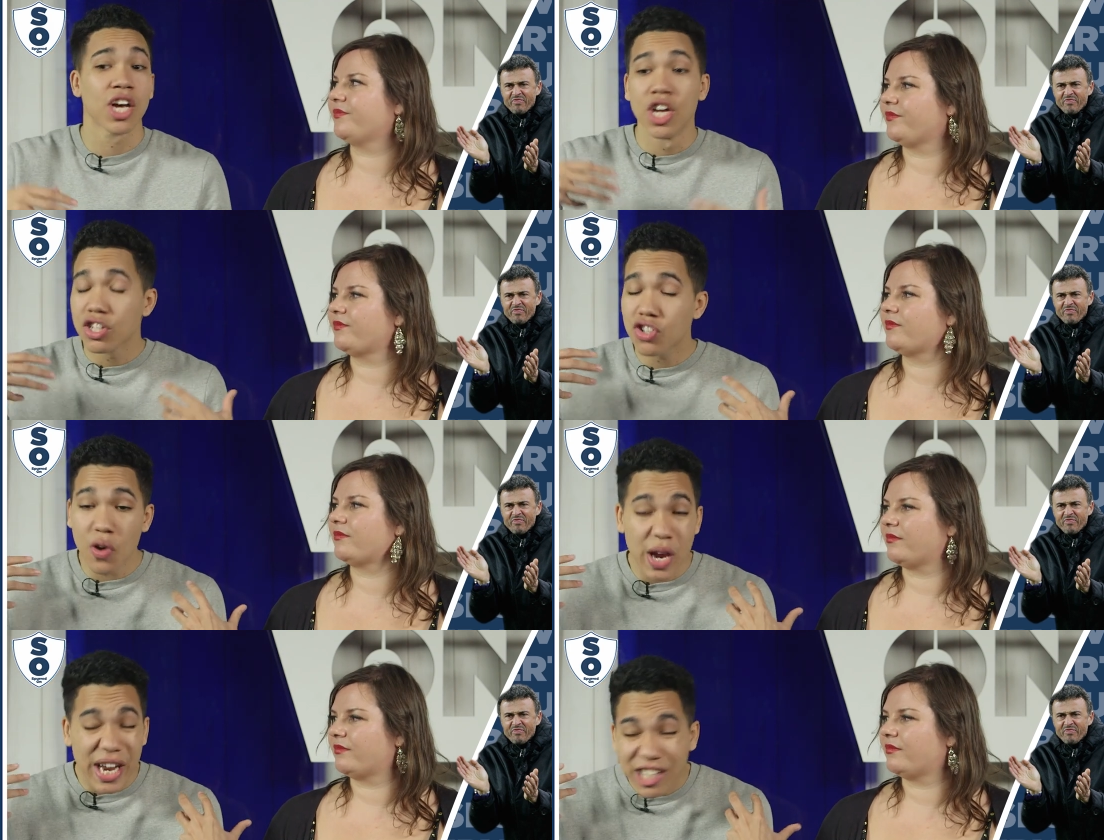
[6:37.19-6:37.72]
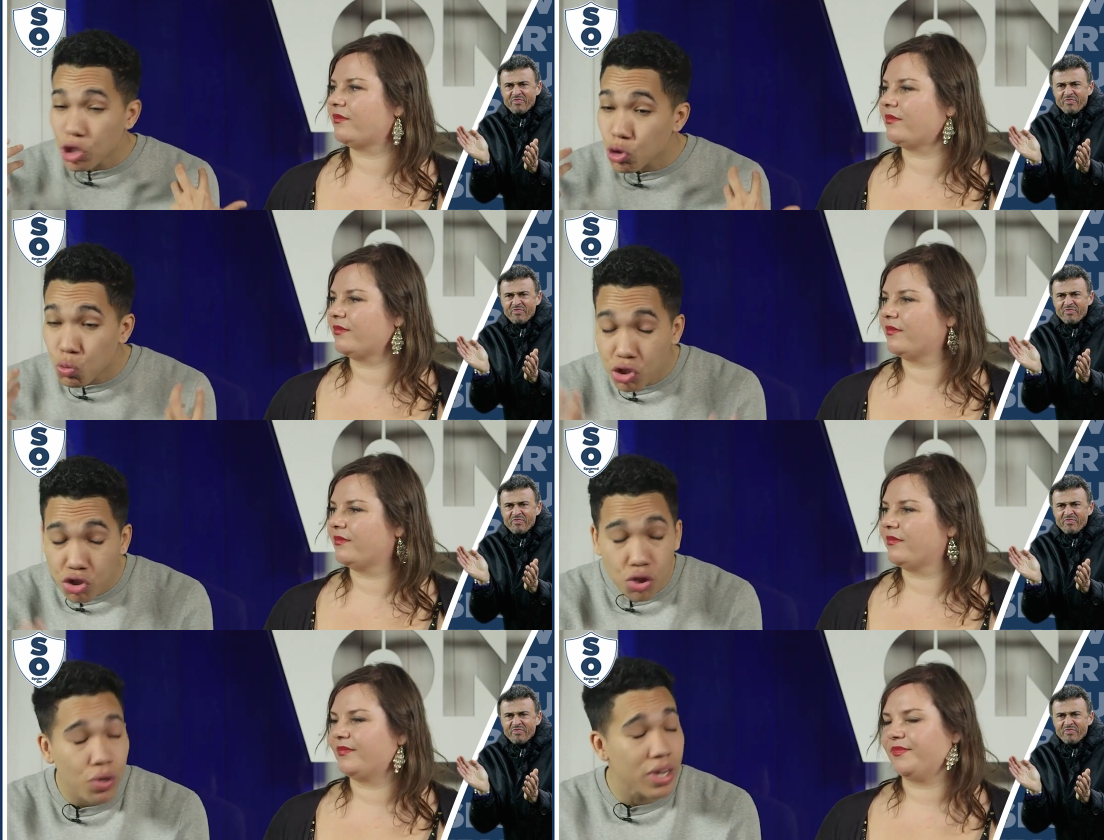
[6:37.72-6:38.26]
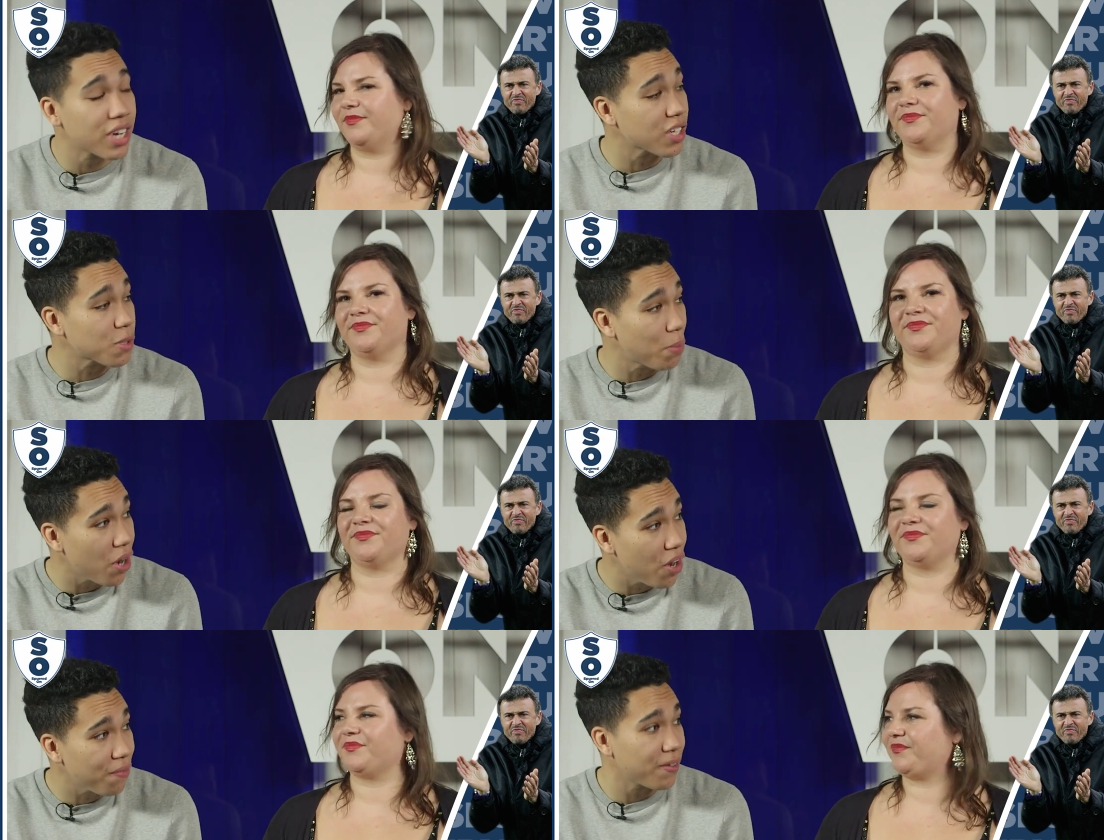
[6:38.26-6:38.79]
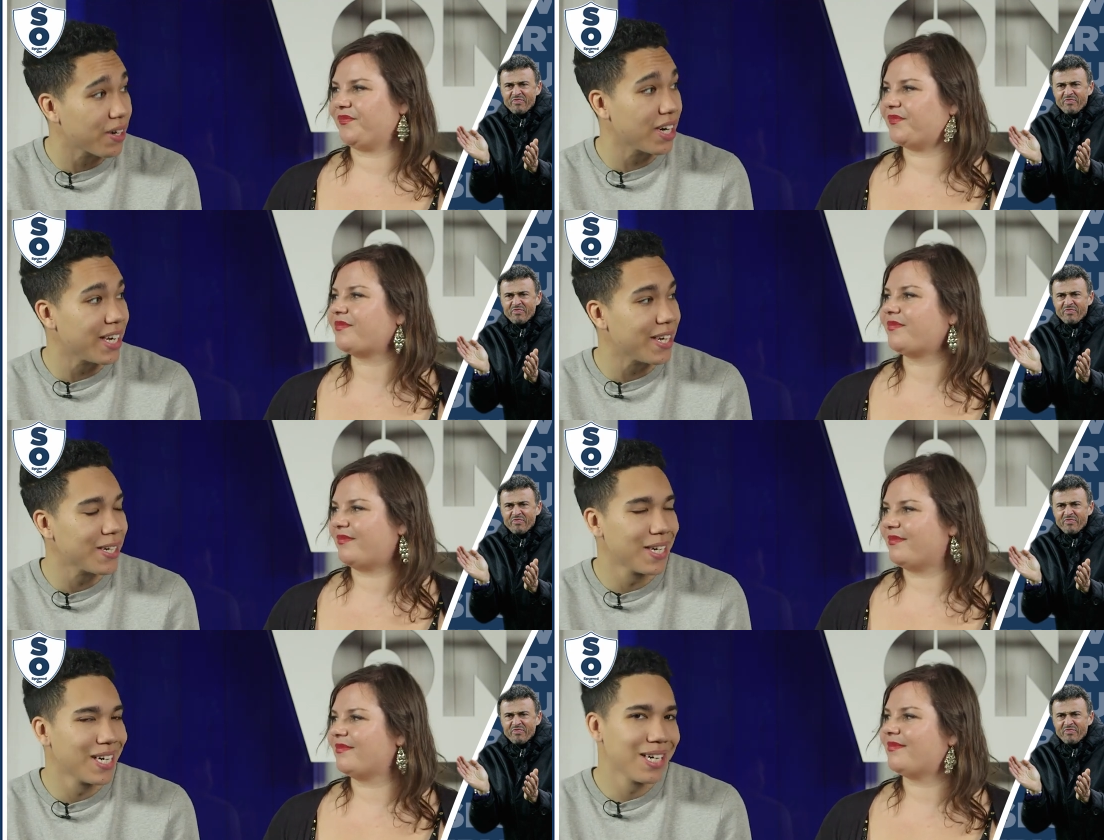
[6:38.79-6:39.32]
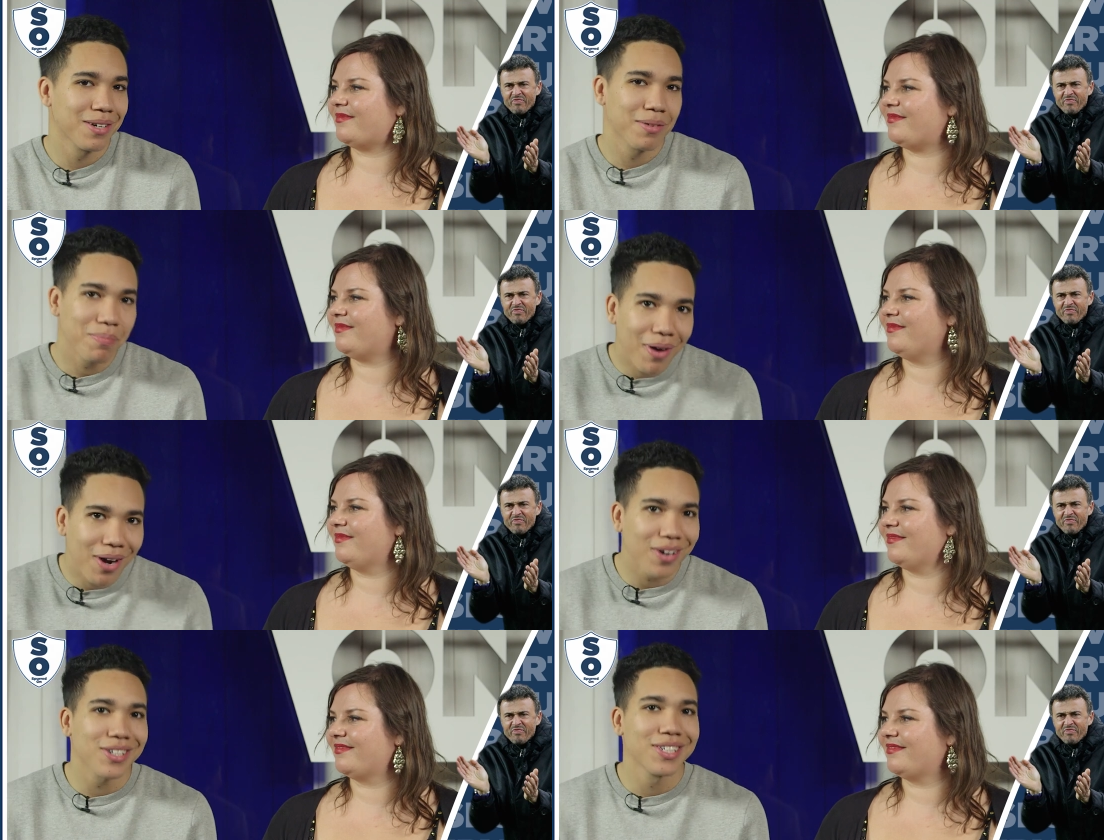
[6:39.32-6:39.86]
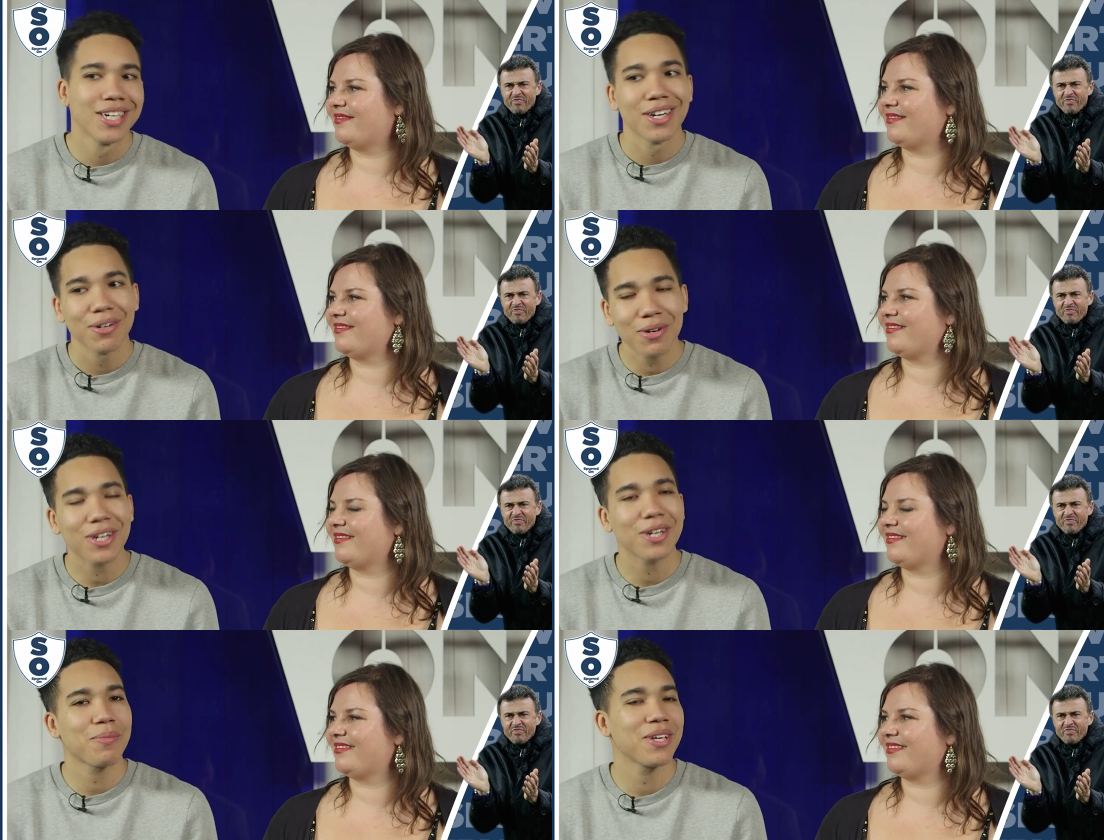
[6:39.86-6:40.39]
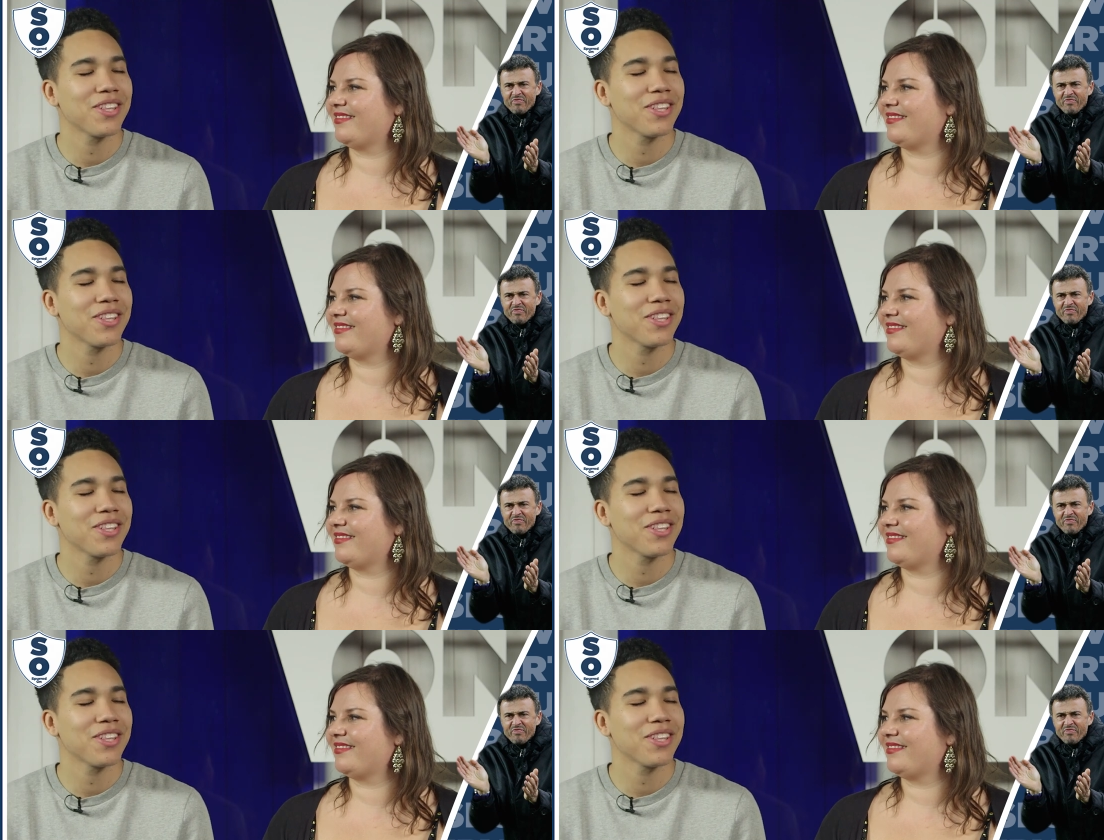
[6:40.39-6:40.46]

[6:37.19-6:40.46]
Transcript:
Speaker 1: so it, it just suited us perfectly, but we're going to